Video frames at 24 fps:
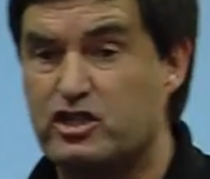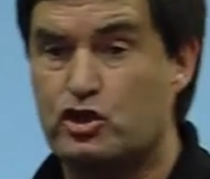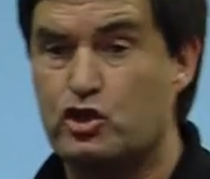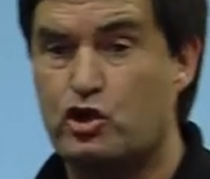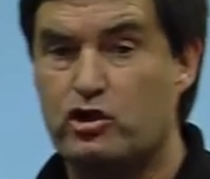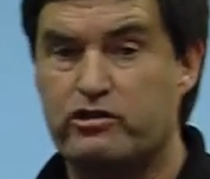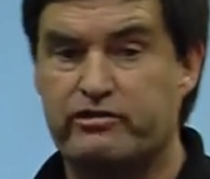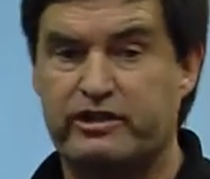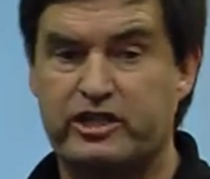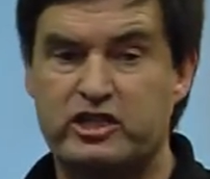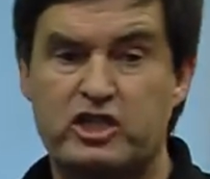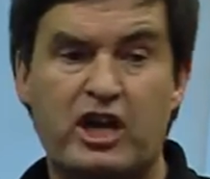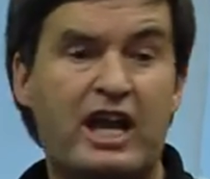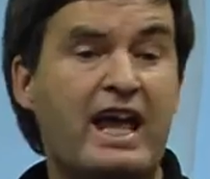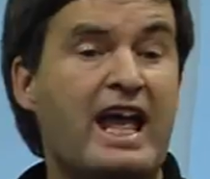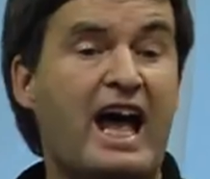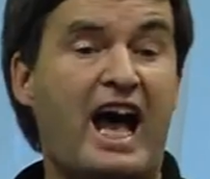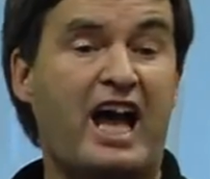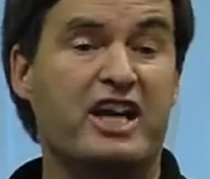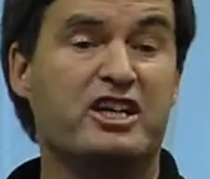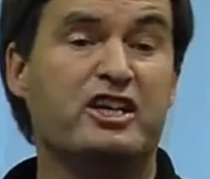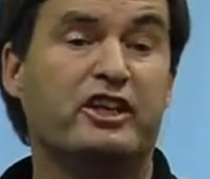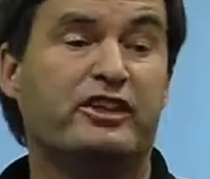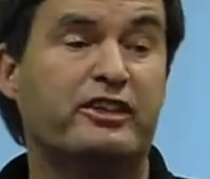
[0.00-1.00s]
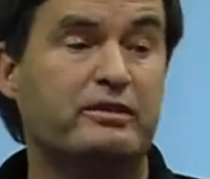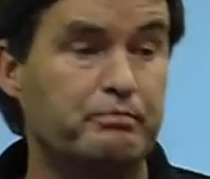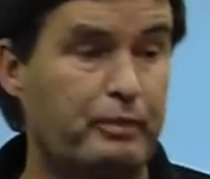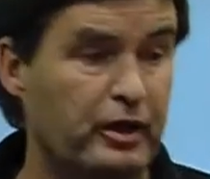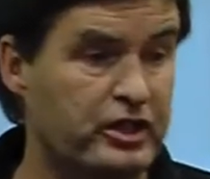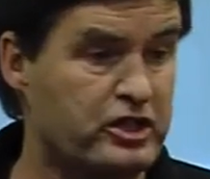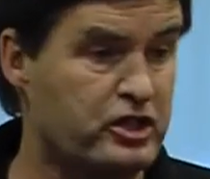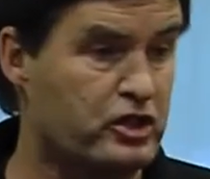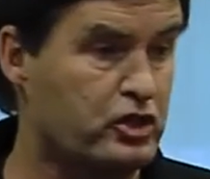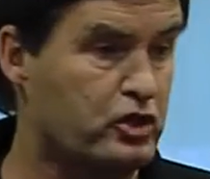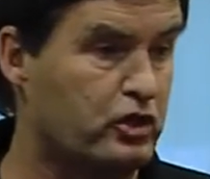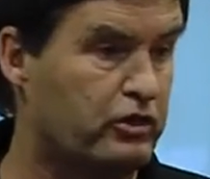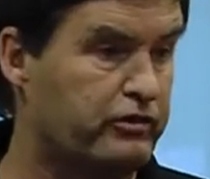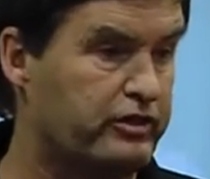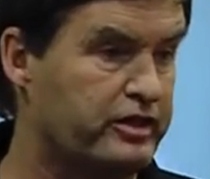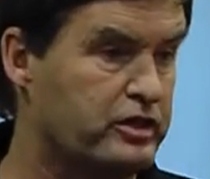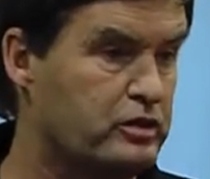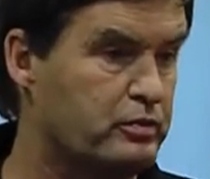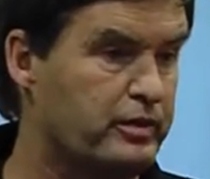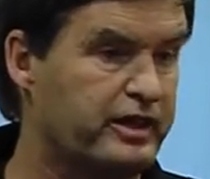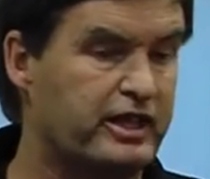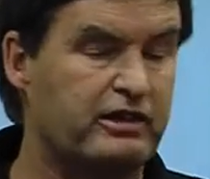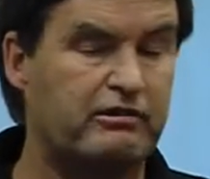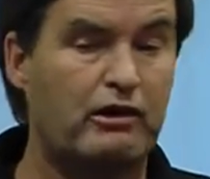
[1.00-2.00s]
storage and nothing but
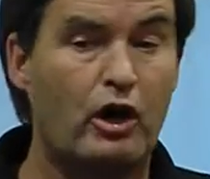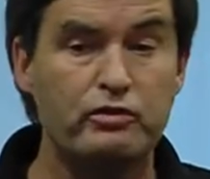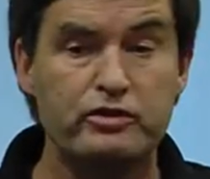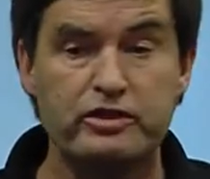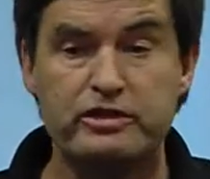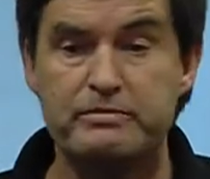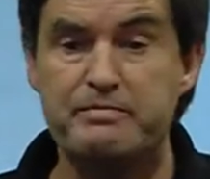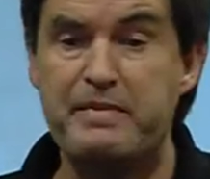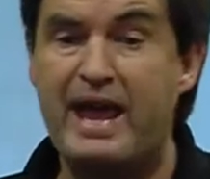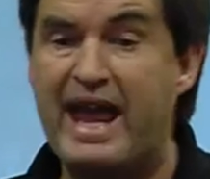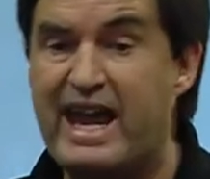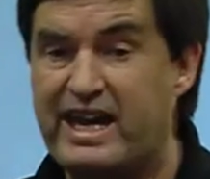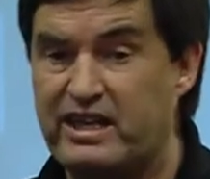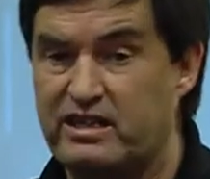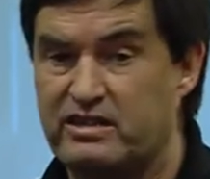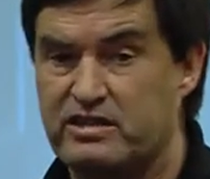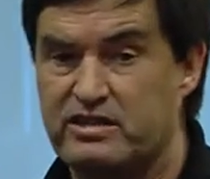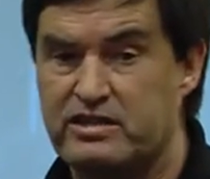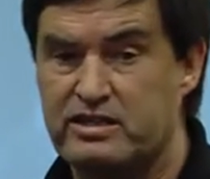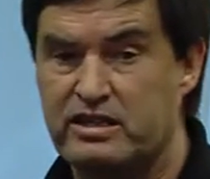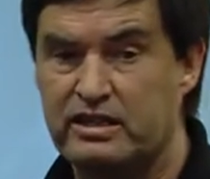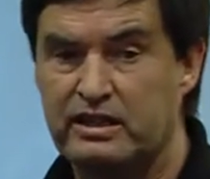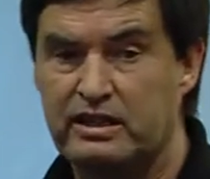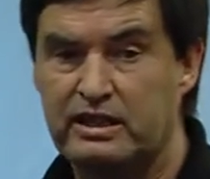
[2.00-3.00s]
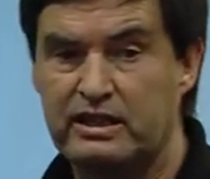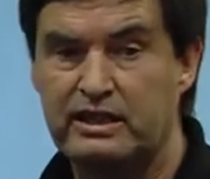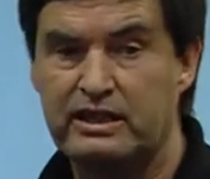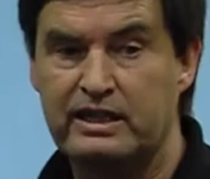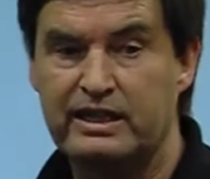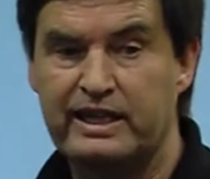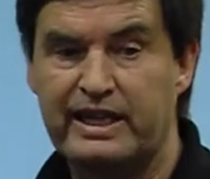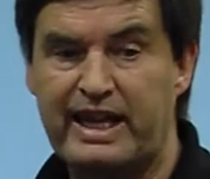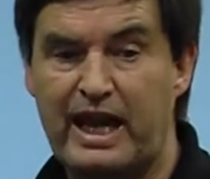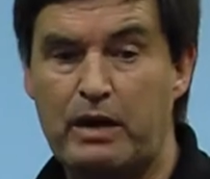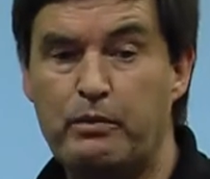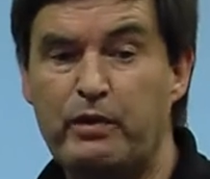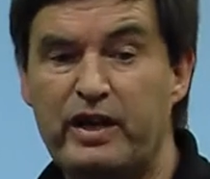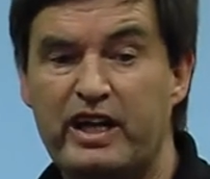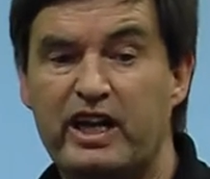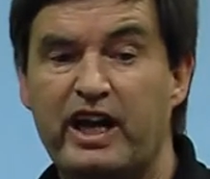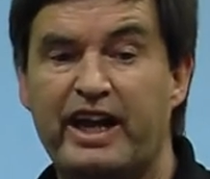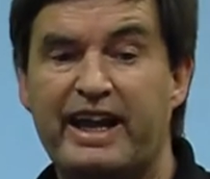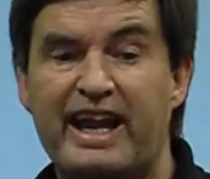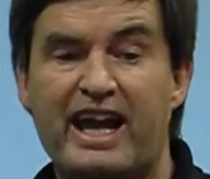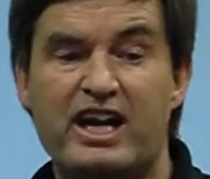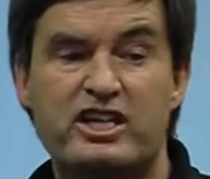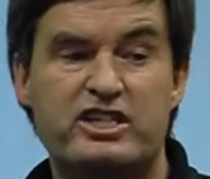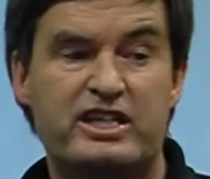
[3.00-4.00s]
storage with their own domains? Can we
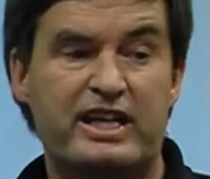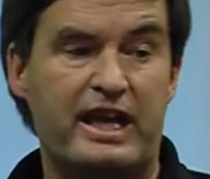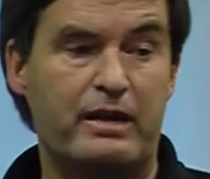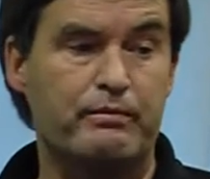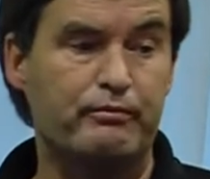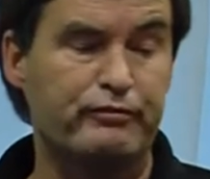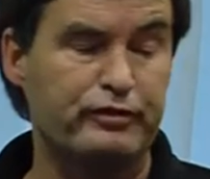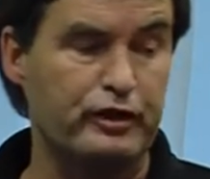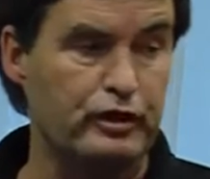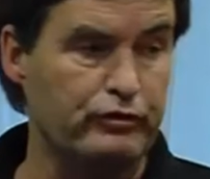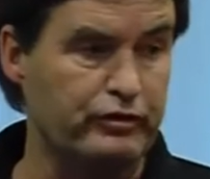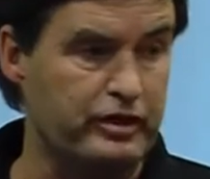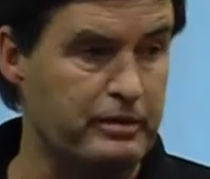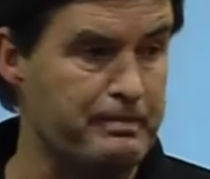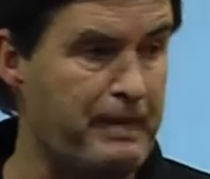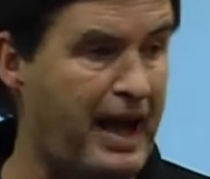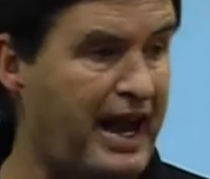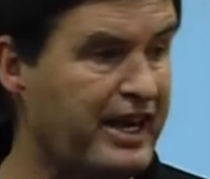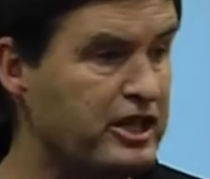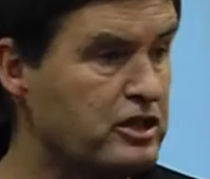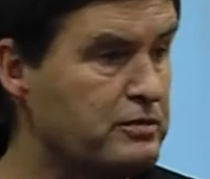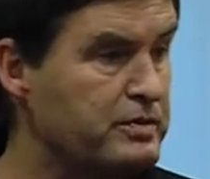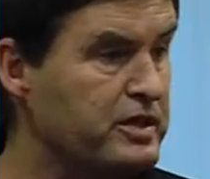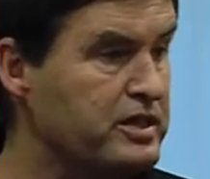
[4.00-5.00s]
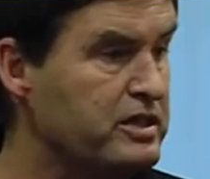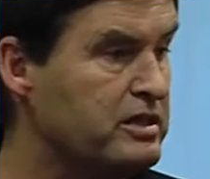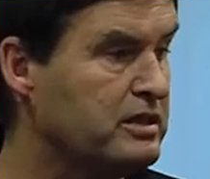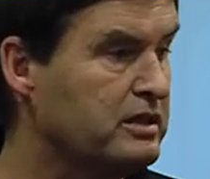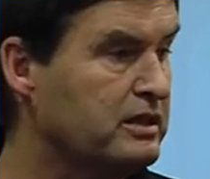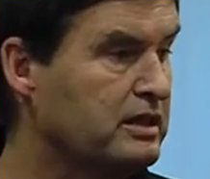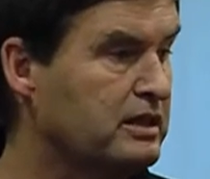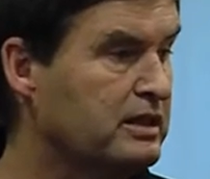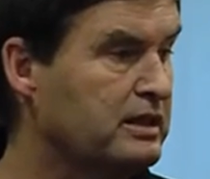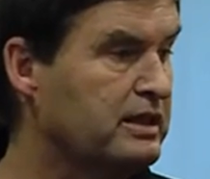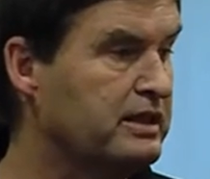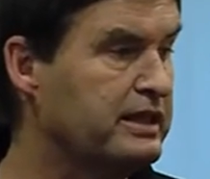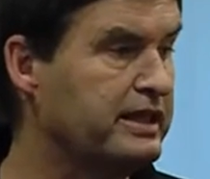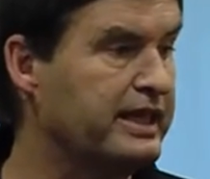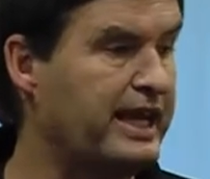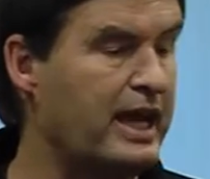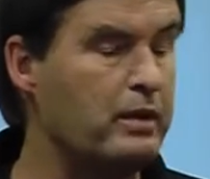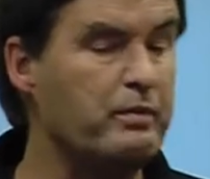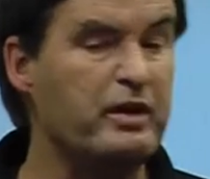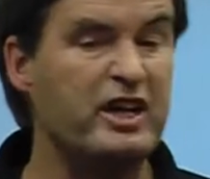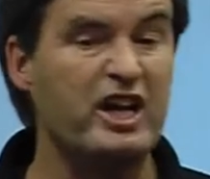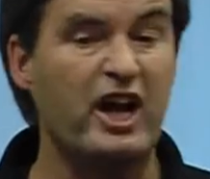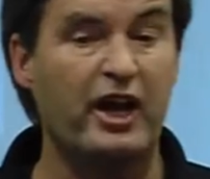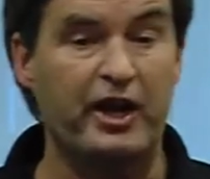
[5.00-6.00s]
not actually improve the management?
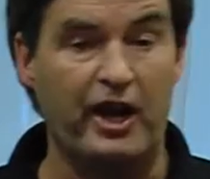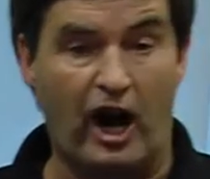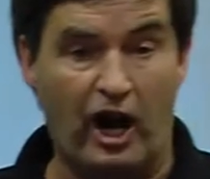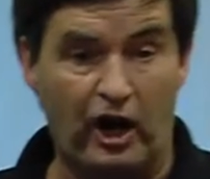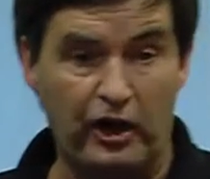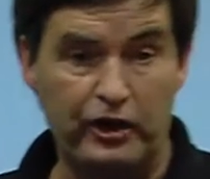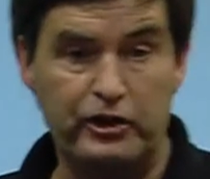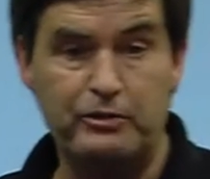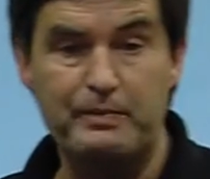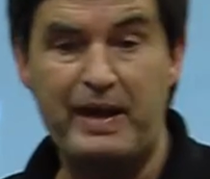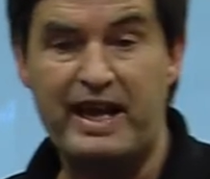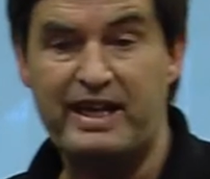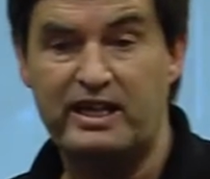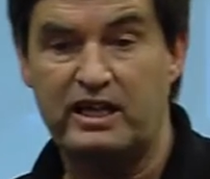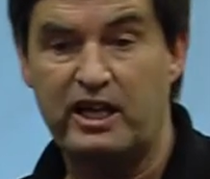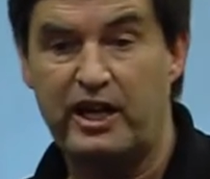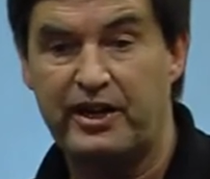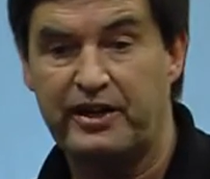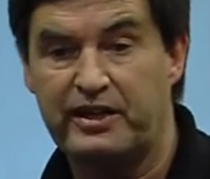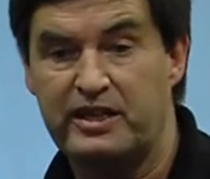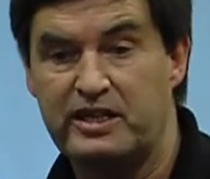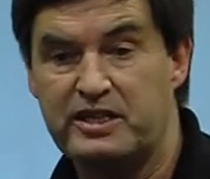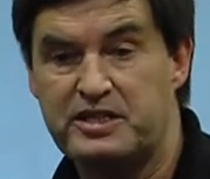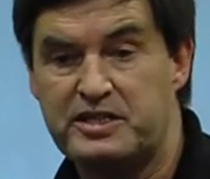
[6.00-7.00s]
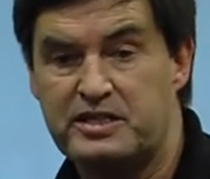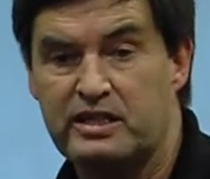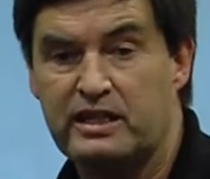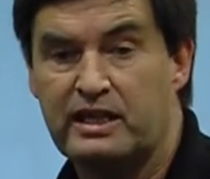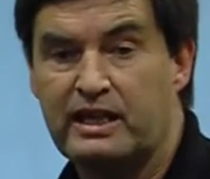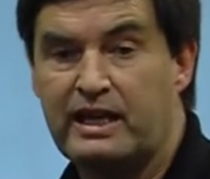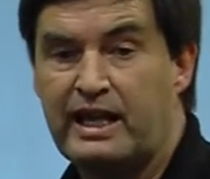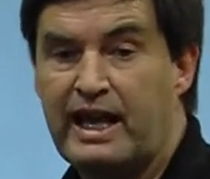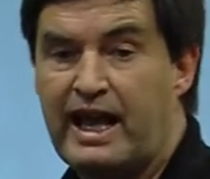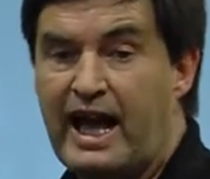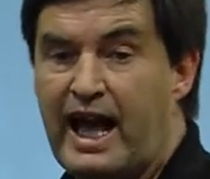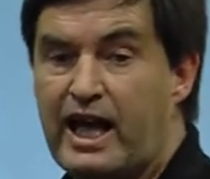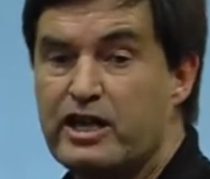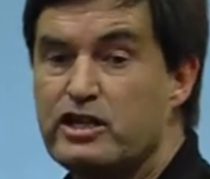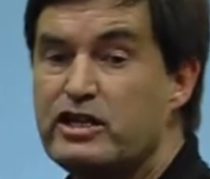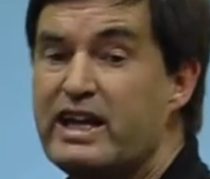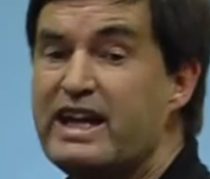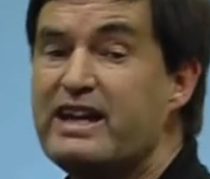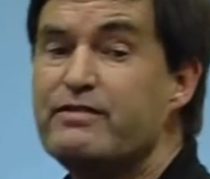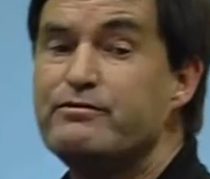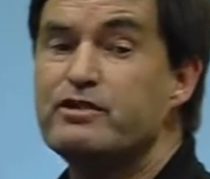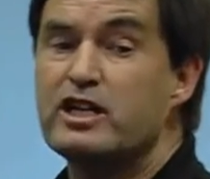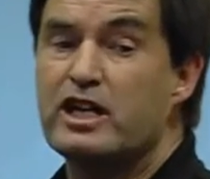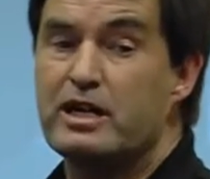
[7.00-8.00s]
Can we not automate a lot of this and
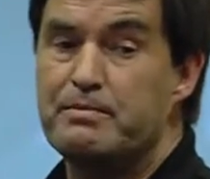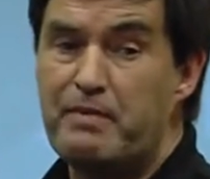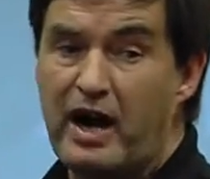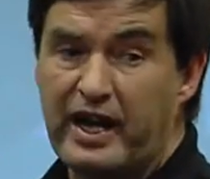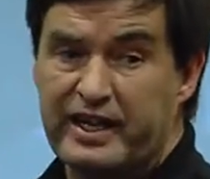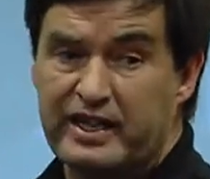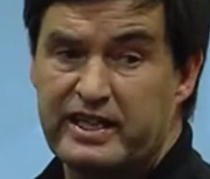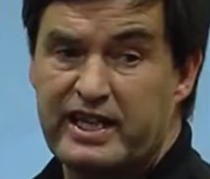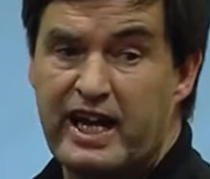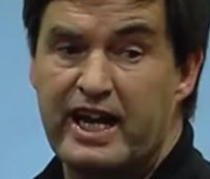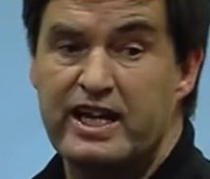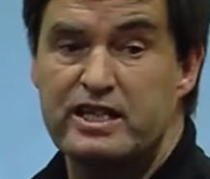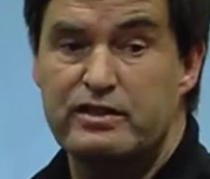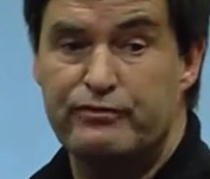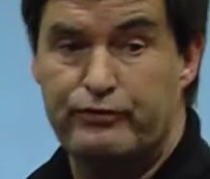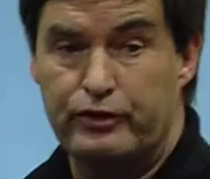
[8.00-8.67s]
even commoditize